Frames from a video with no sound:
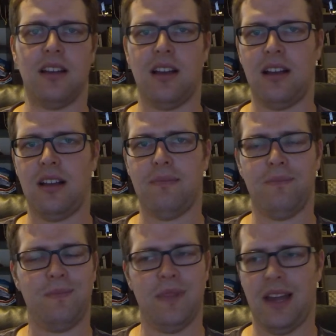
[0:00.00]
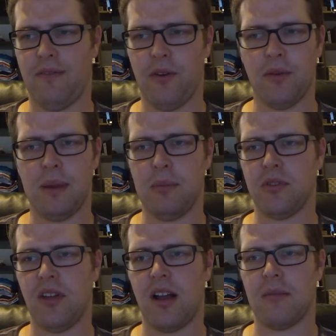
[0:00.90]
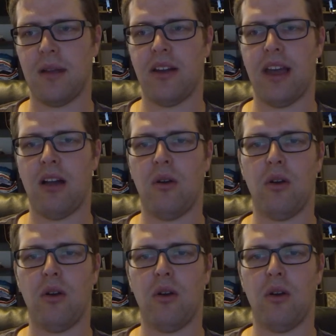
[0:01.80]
I've heard people talk about how